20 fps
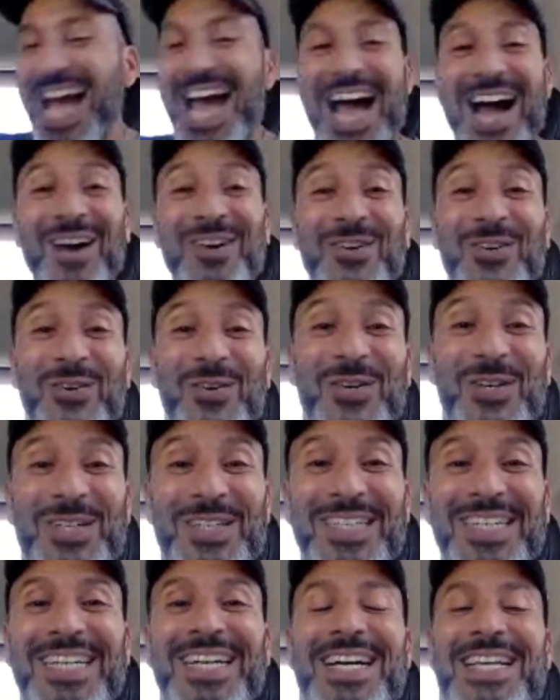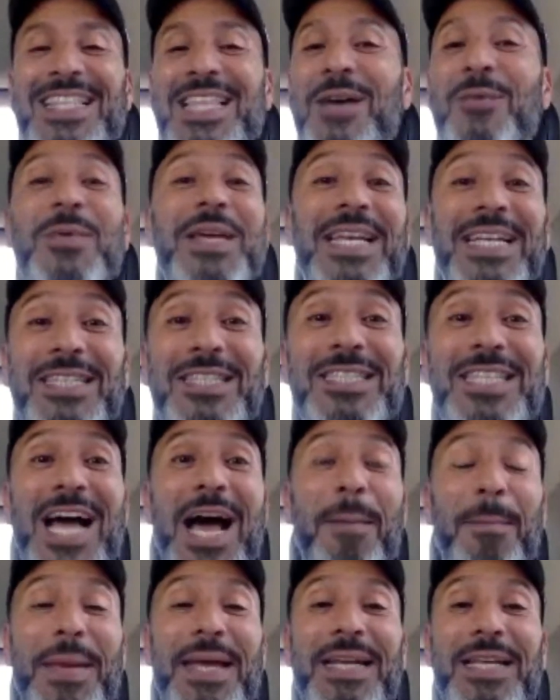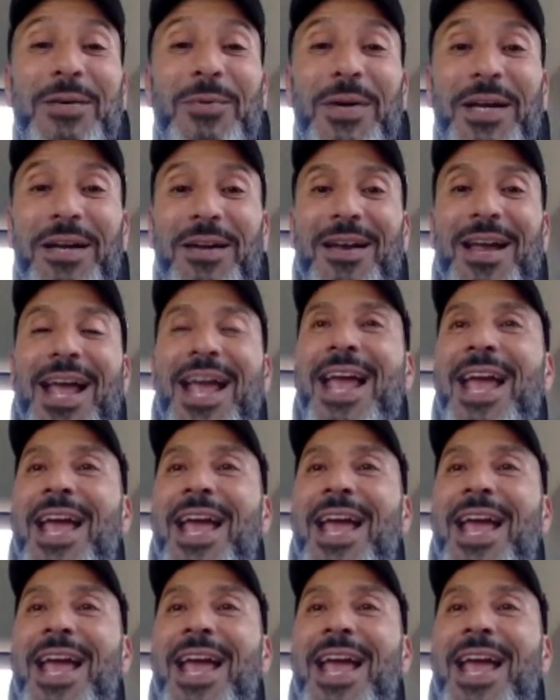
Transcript: How cool that we can stop anywhere